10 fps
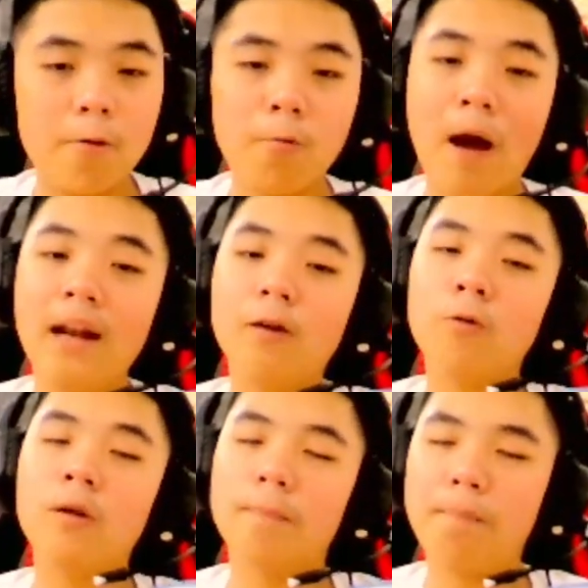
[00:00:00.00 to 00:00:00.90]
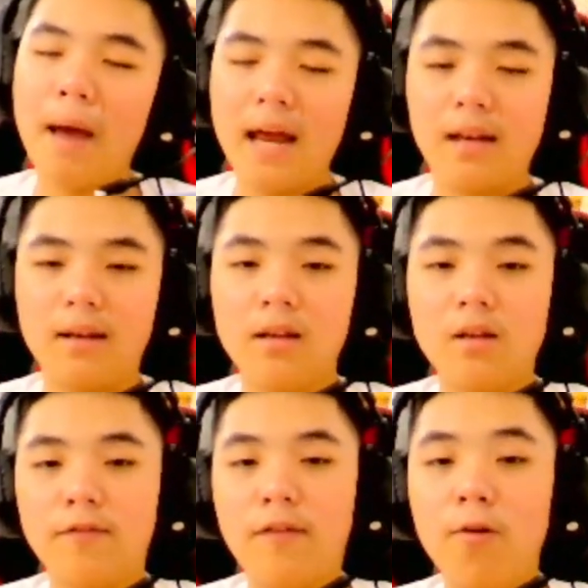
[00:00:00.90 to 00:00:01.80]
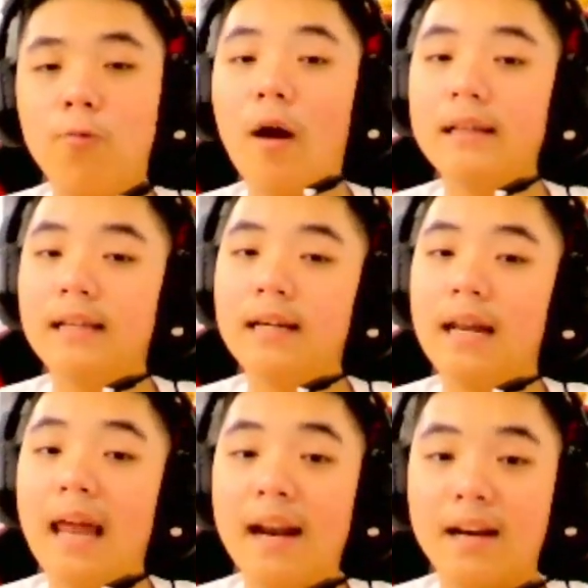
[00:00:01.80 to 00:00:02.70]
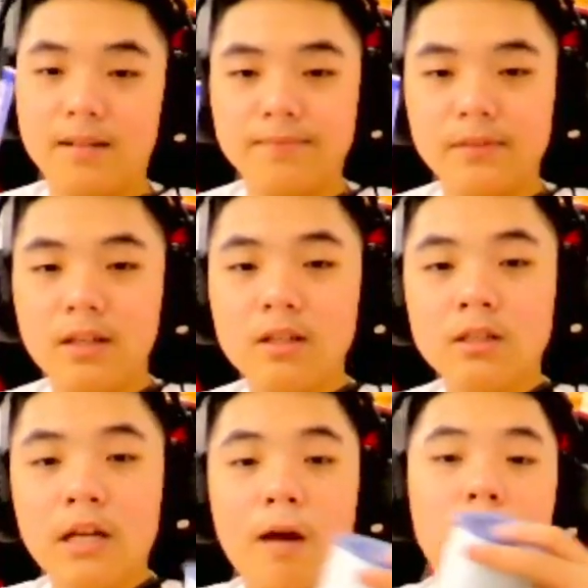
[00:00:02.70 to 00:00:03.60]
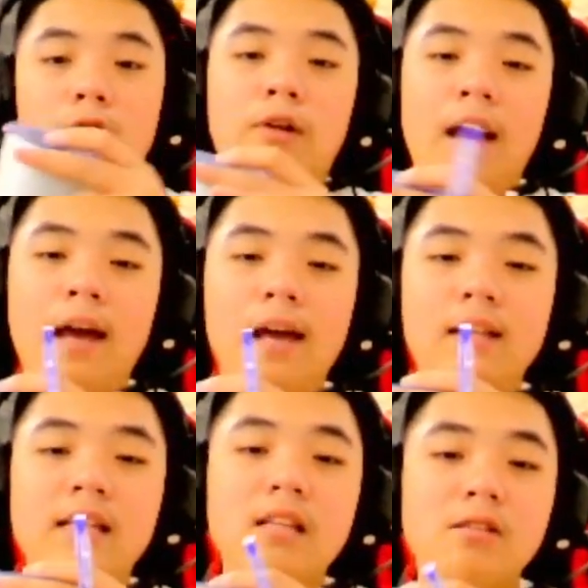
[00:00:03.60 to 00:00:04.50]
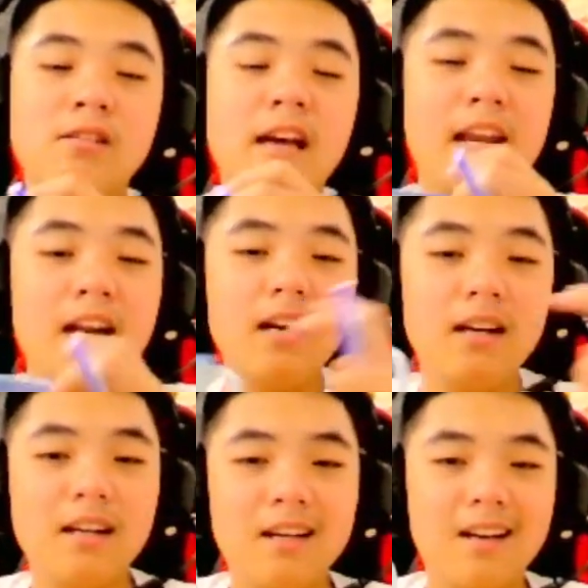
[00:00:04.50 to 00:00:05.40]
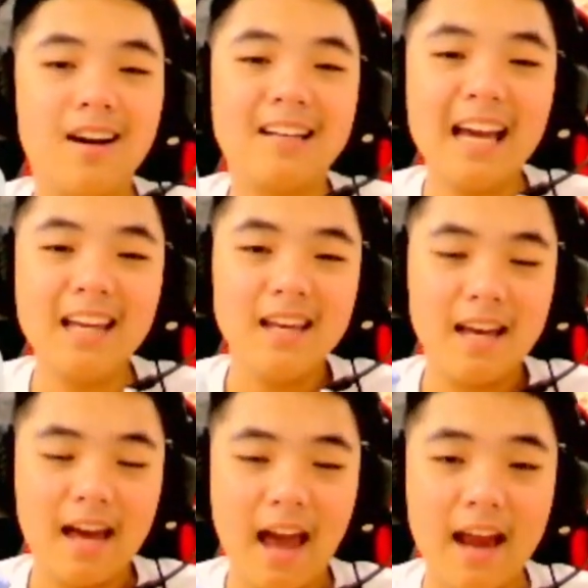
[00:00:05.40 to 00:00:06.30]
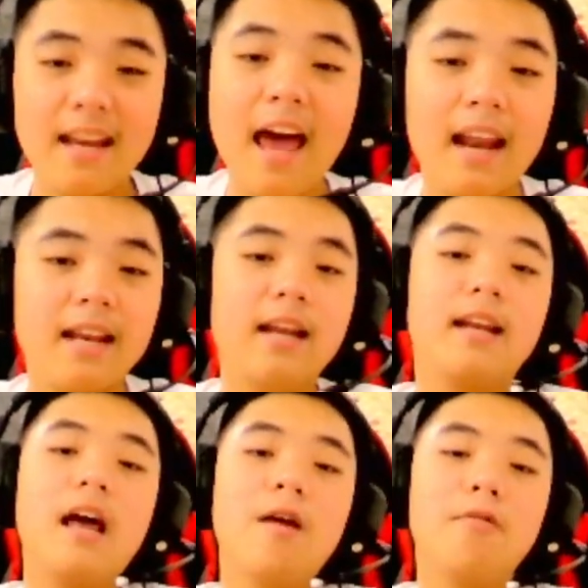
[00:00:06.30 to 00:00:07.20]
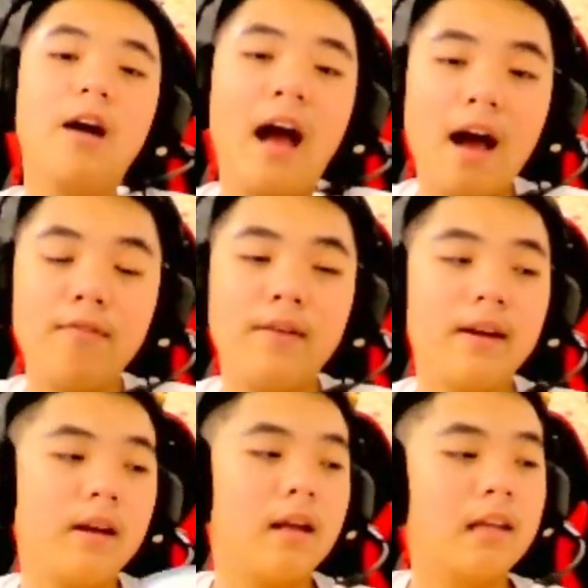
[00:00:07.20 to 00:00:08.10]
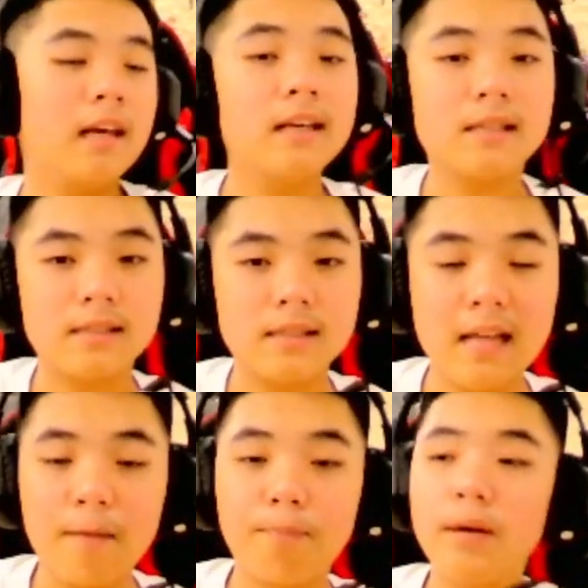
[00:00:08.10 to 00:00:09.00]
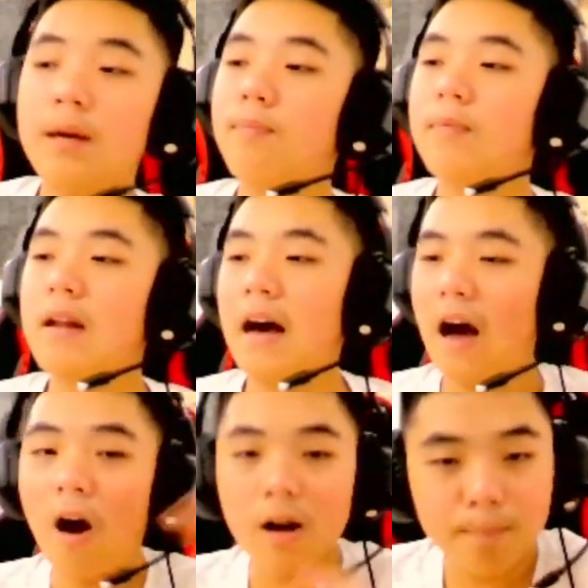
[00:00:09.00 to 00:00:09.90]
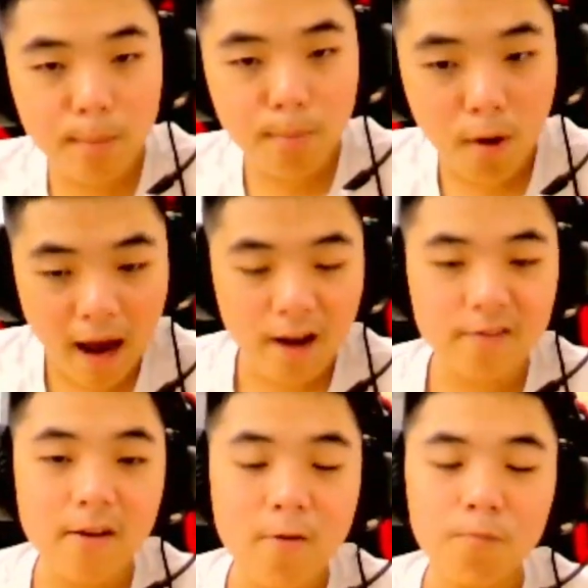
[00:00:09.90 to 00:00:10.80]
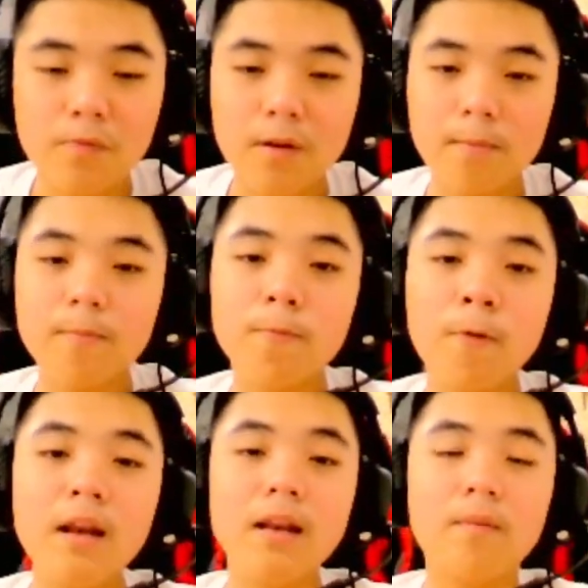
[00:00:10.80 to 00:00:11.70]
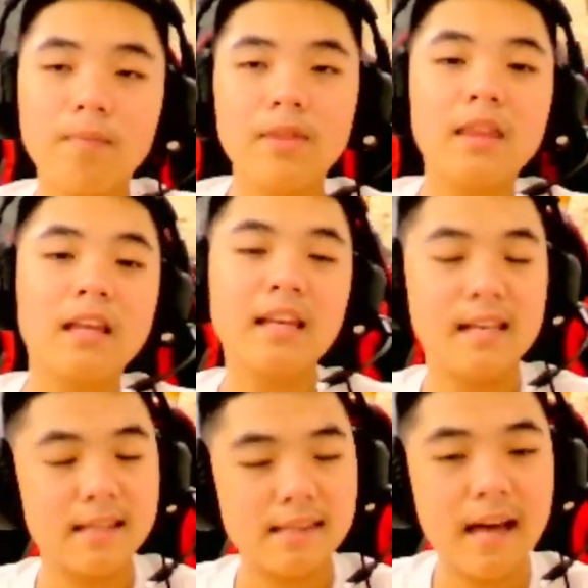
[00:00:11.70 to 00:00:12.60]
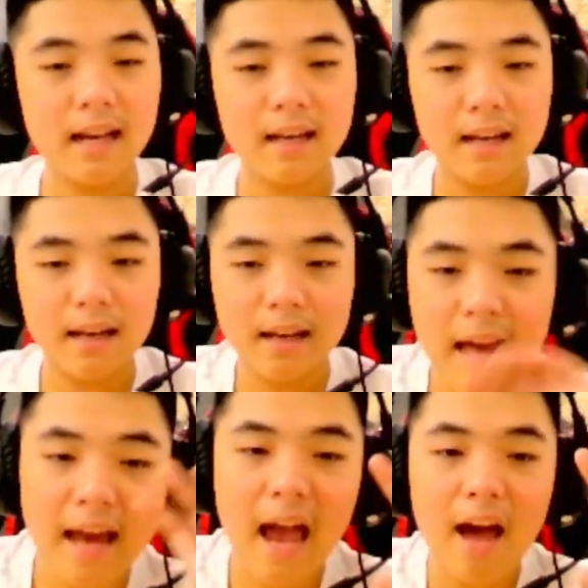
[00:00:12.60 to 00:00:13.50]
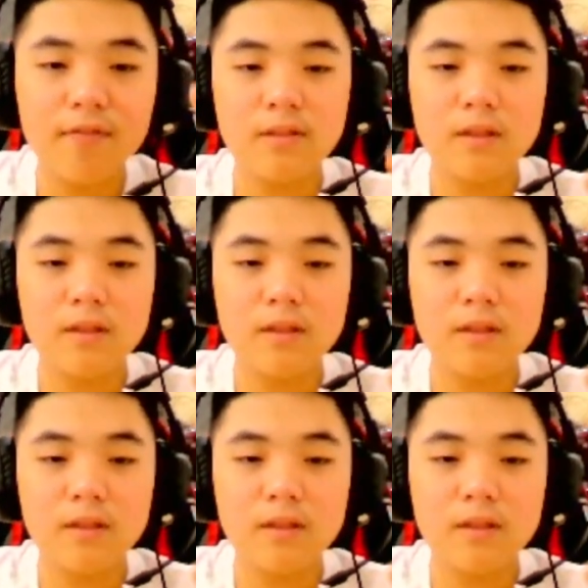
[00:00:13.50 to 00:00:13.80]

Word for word: want a pen for writing a letter so they will trade this together okay and then they will having the things that people that other people have with the things that they have